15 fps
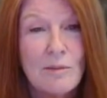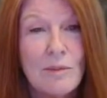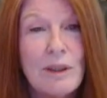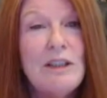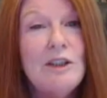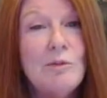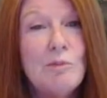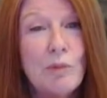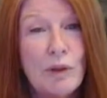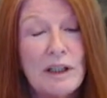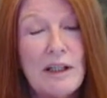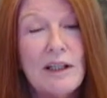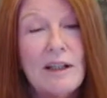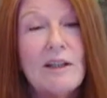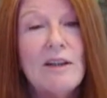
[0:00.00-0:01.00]
but he's
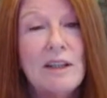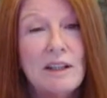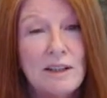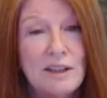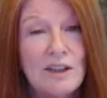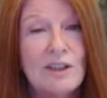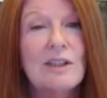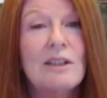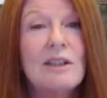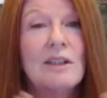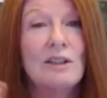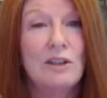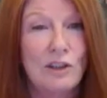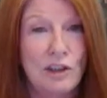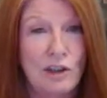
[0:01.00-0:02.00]
bringing this
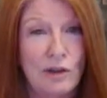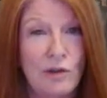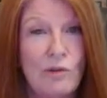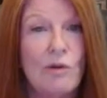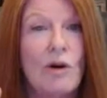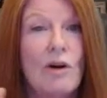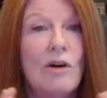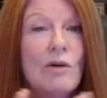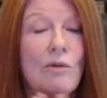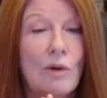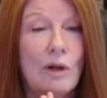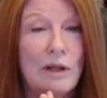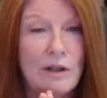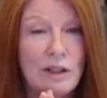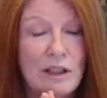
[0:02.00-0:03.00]
to our
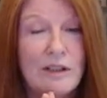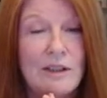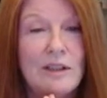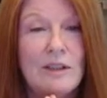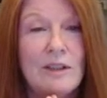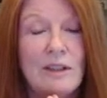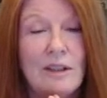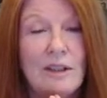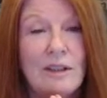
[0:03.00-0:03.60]
awareness.